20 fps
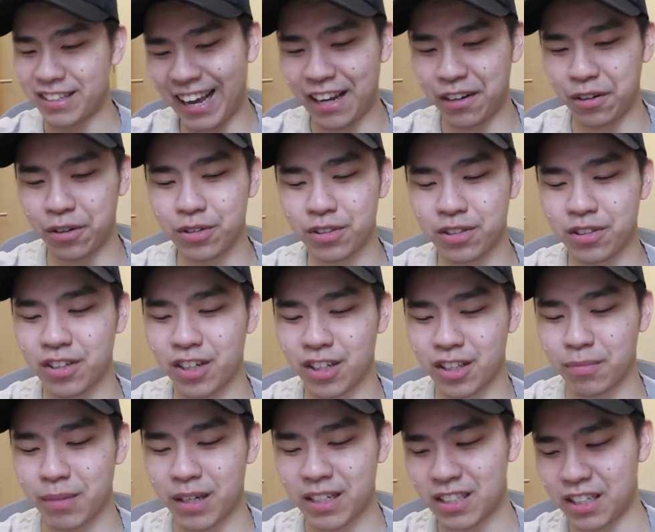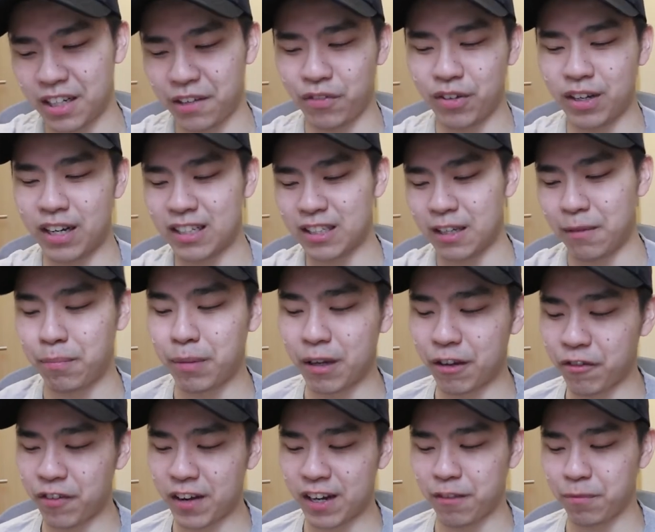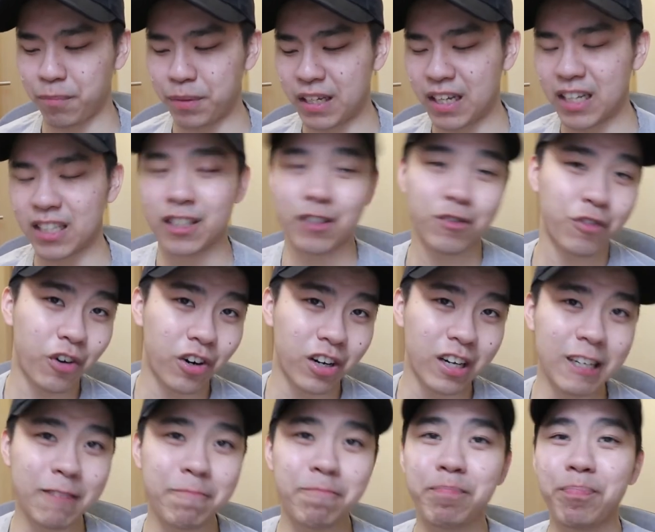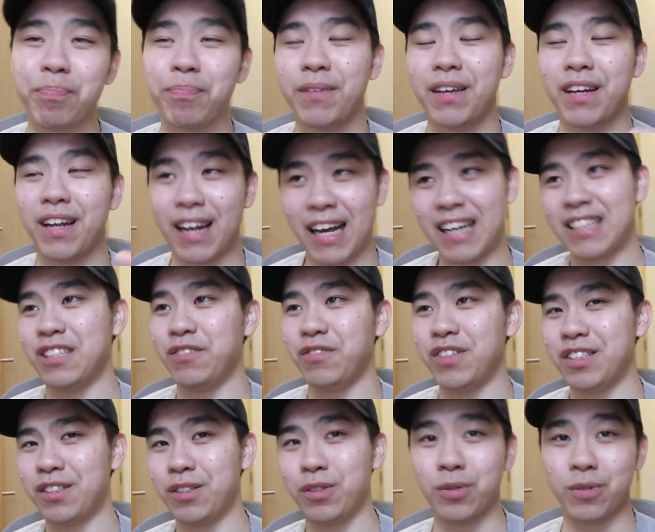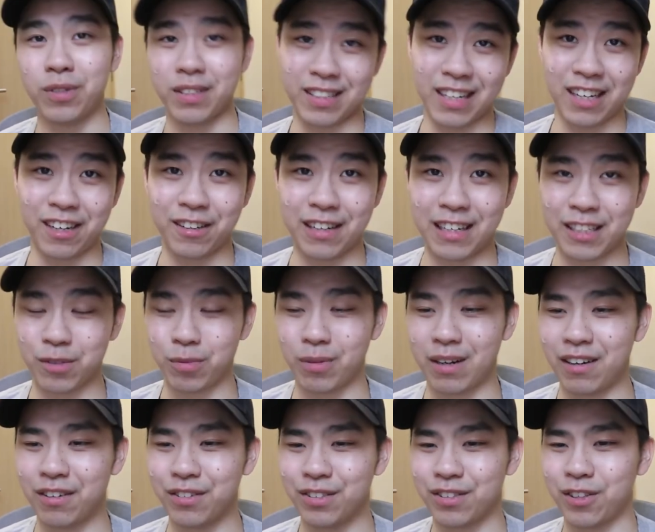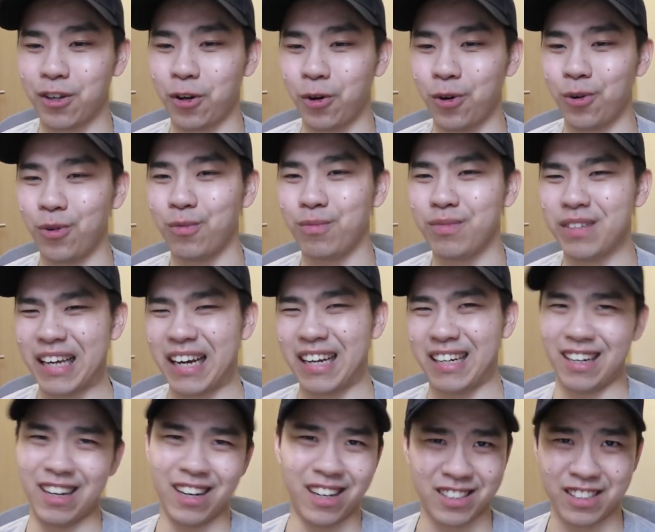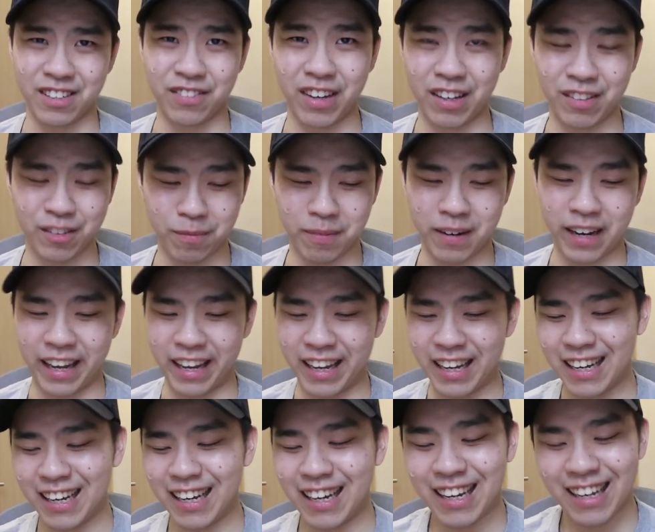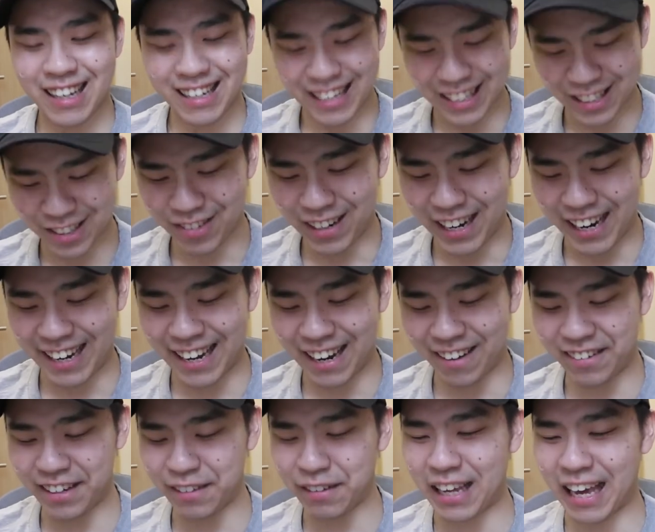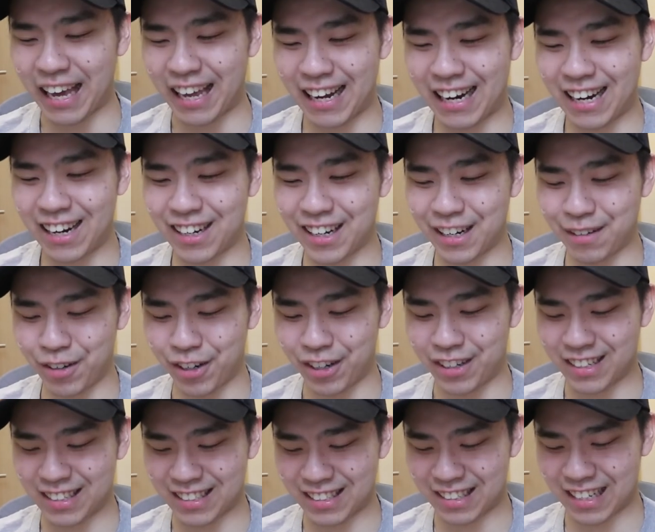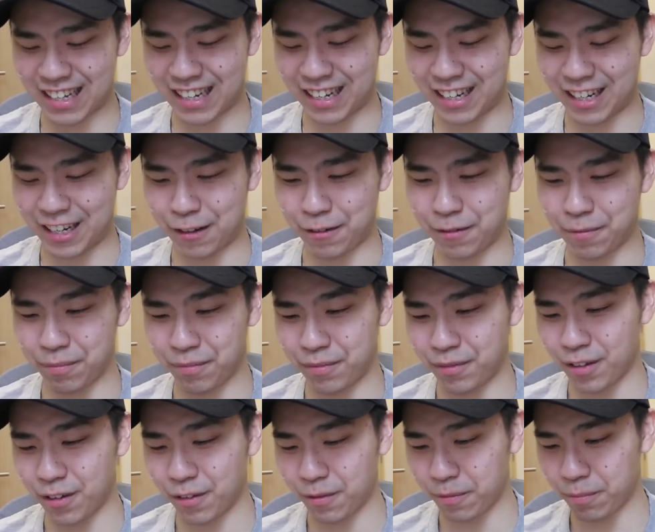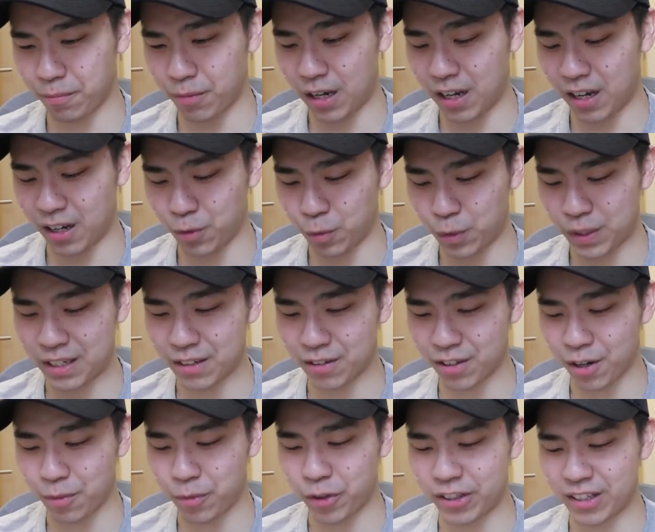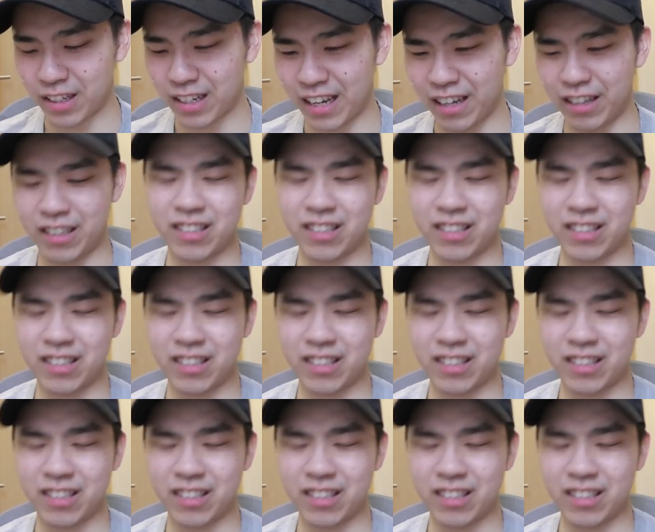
And also not to mention, if you guys are a big fan of PS4, Last of Us 2 is out as well, so yeah, lots of game to play. That's why I can't really get hung up on this um, uh, community day.